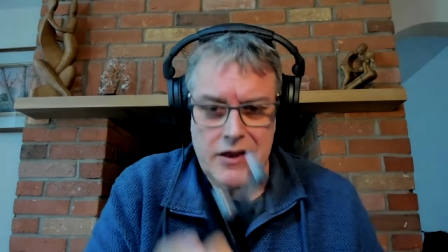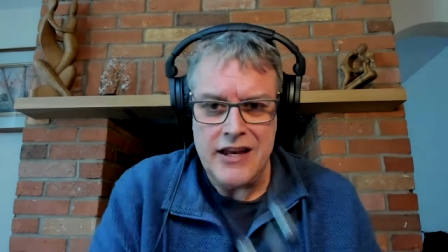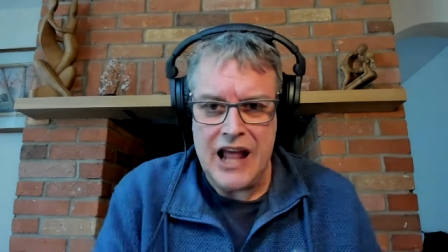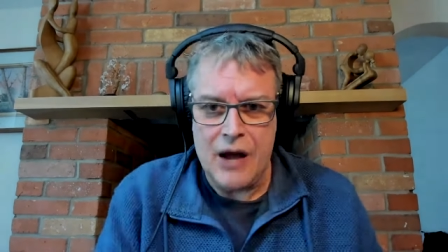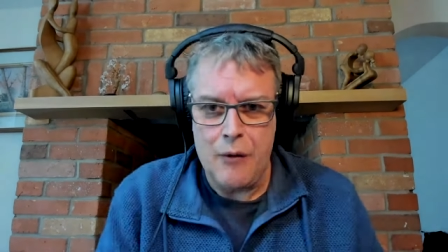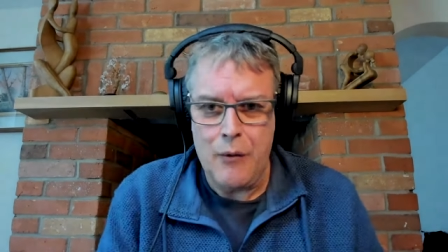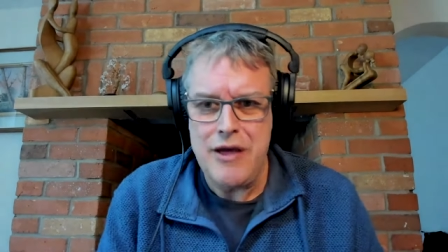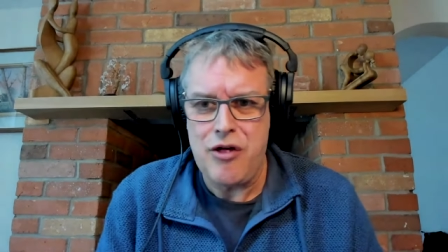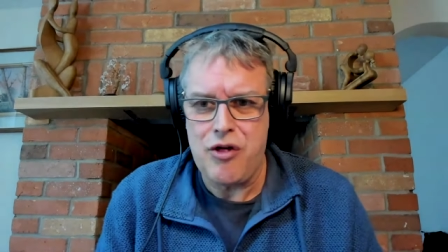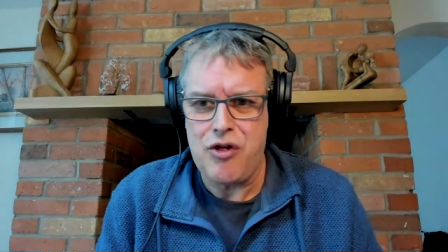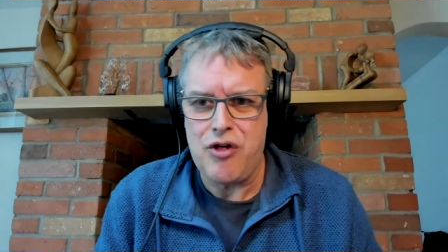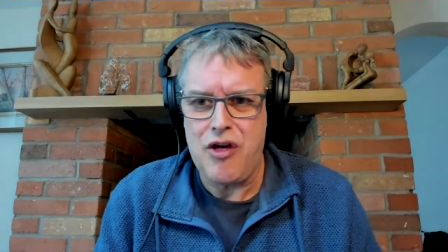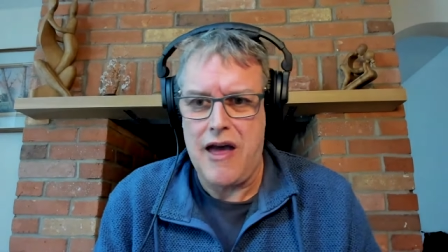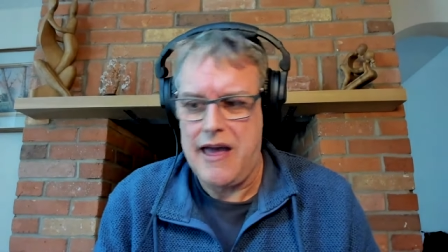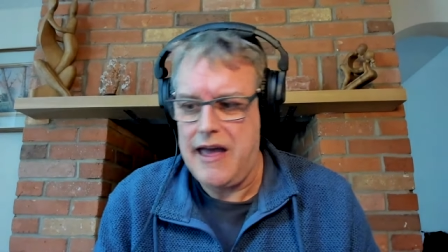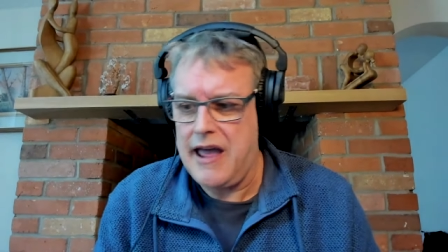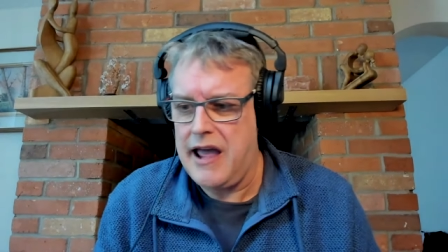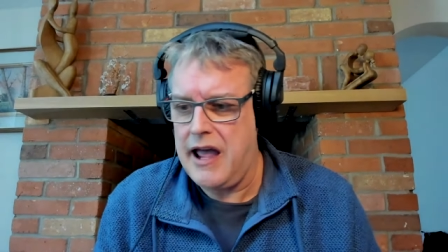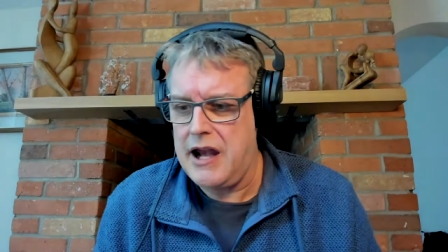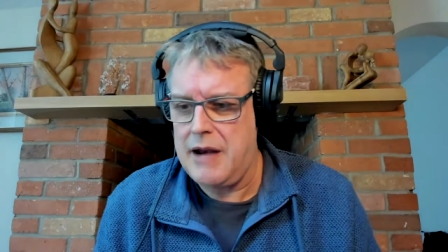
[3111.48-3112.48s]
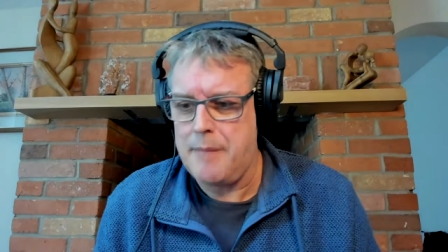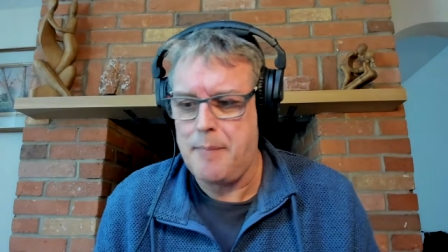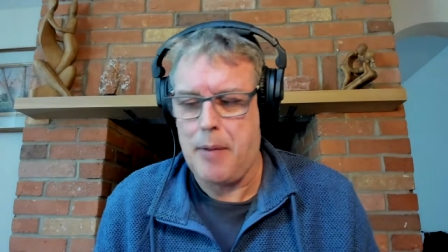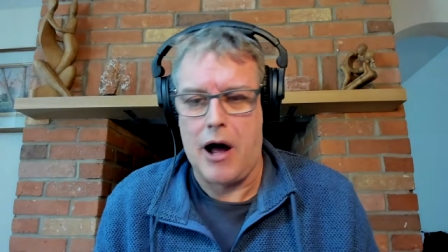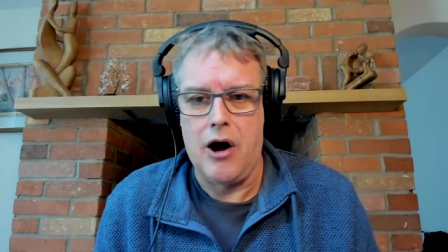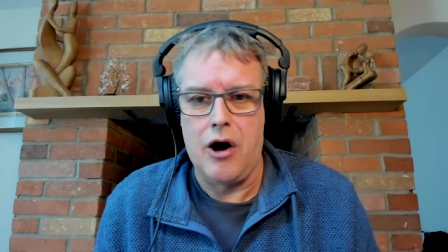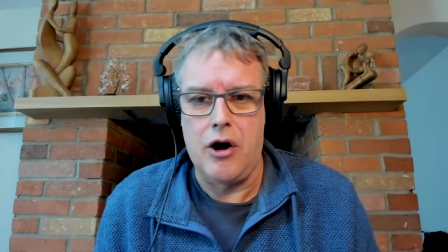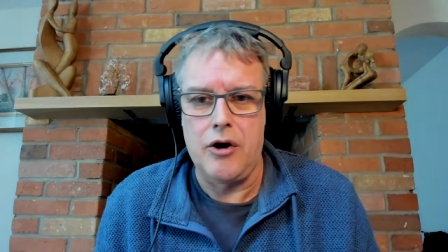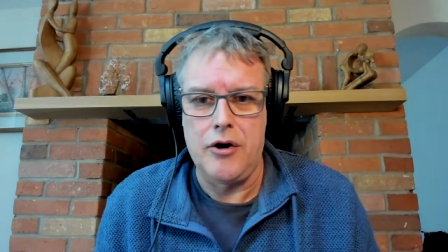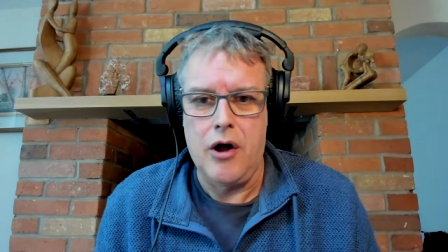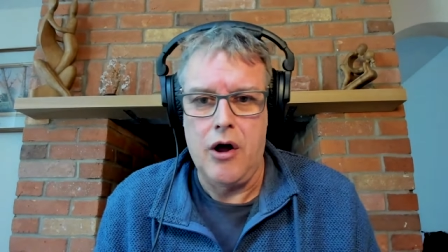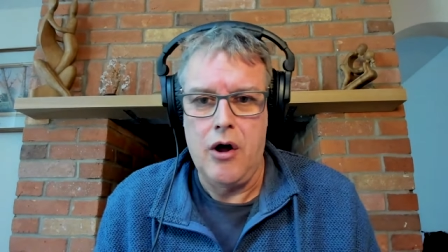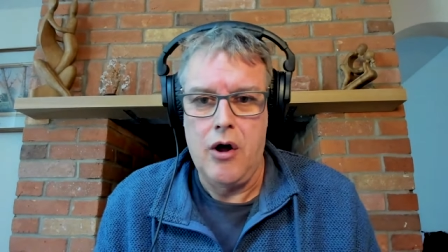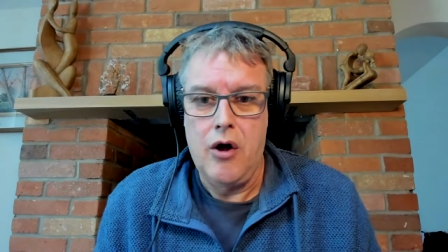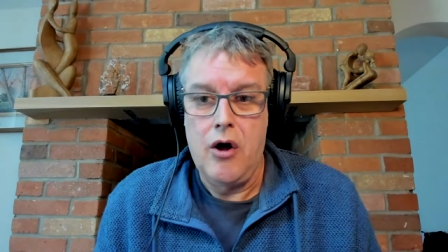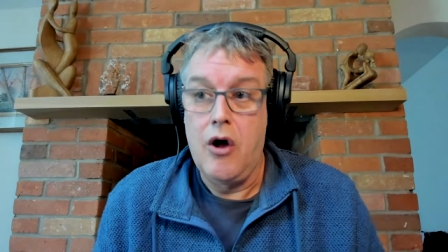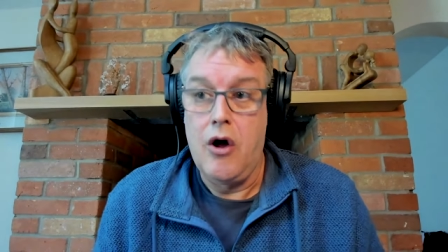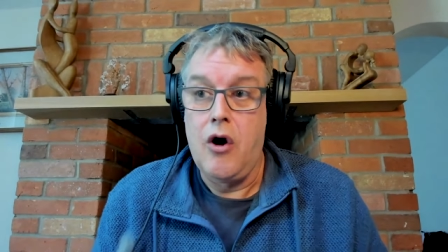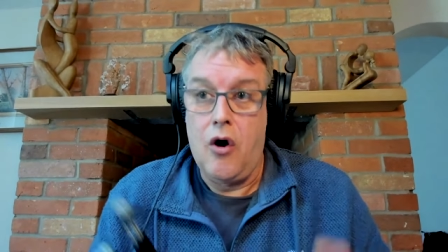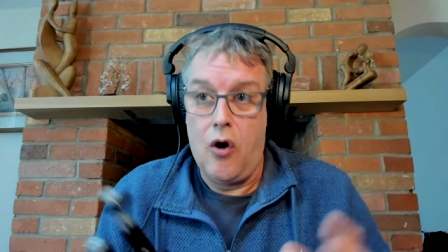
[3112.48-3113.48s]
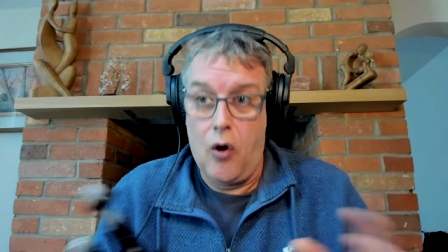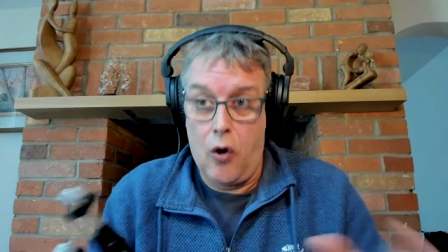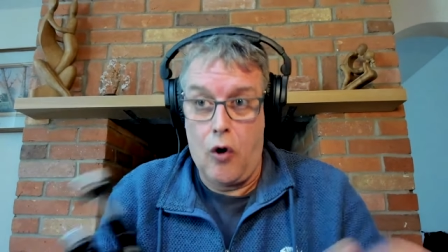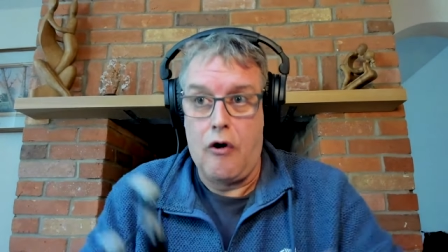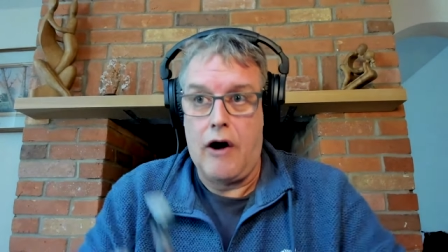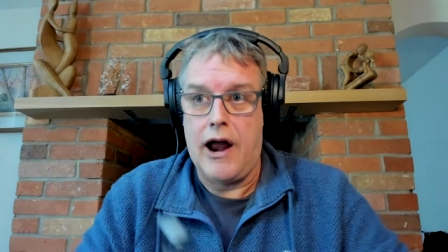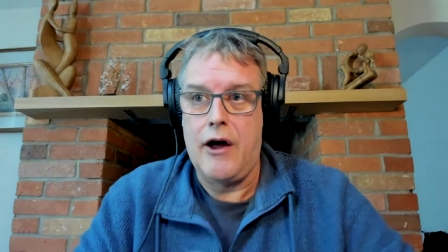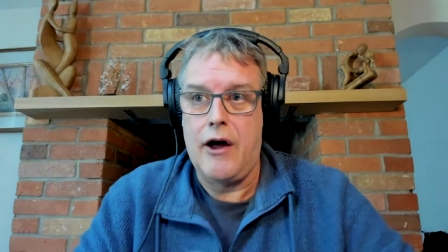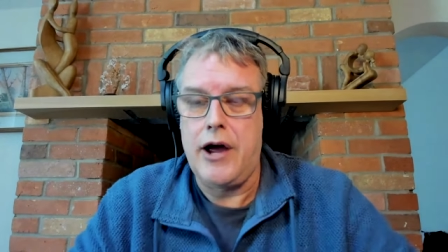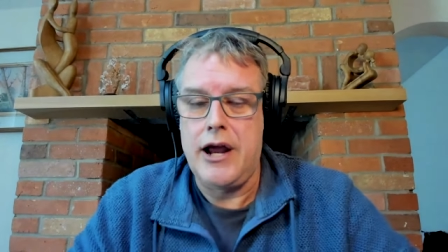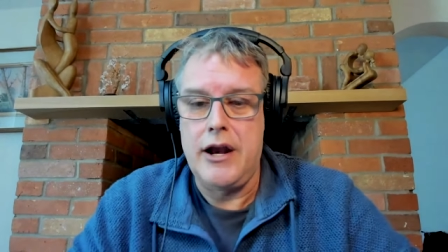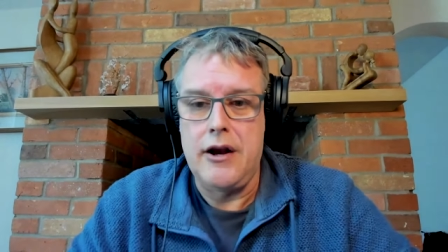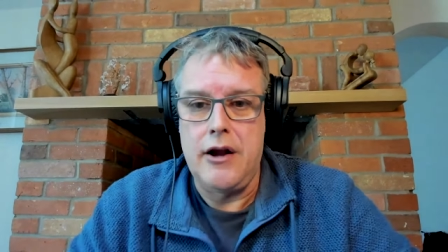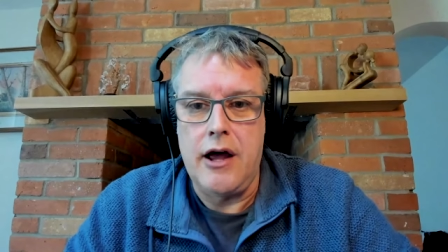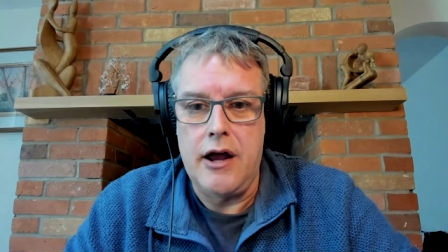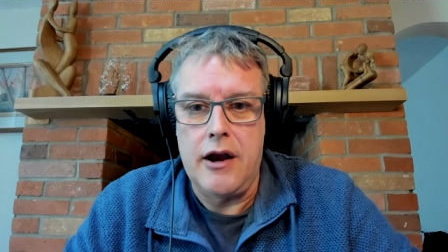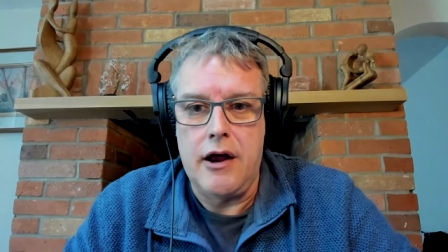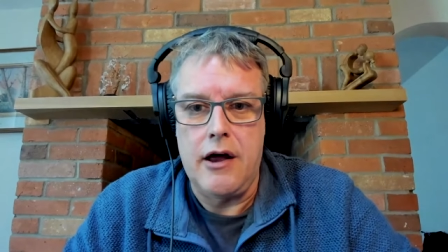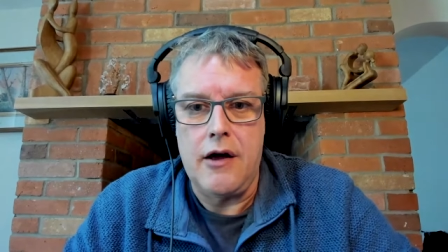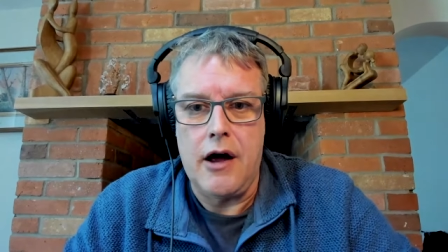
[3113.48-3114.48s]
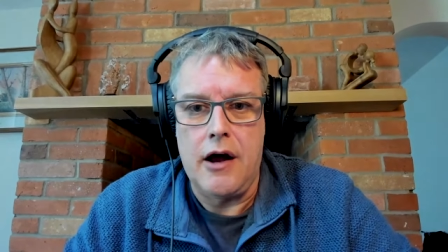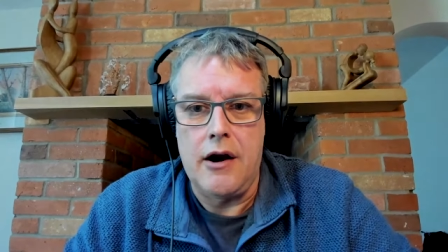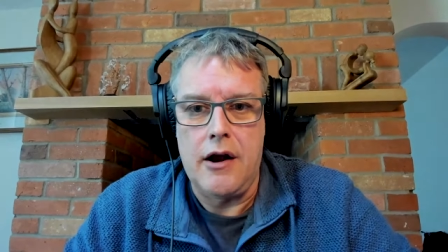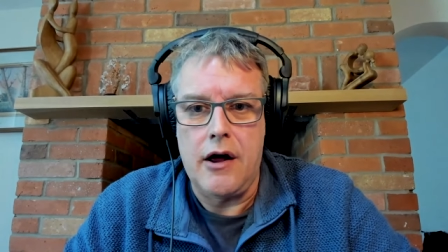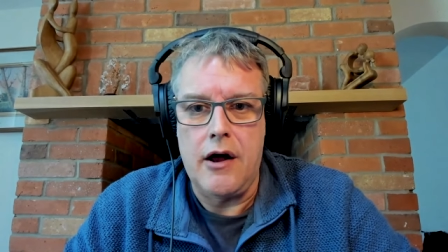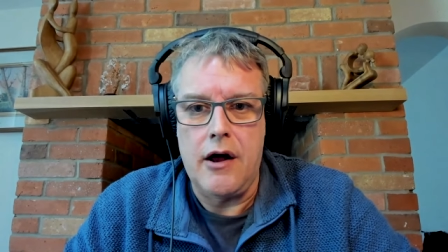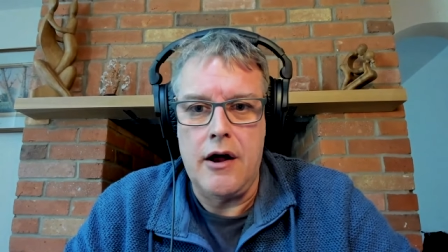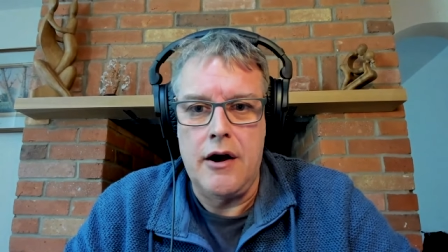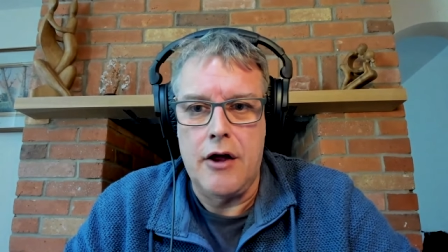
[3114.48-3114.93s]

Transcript: Now we sit in a barn or out in, in, a,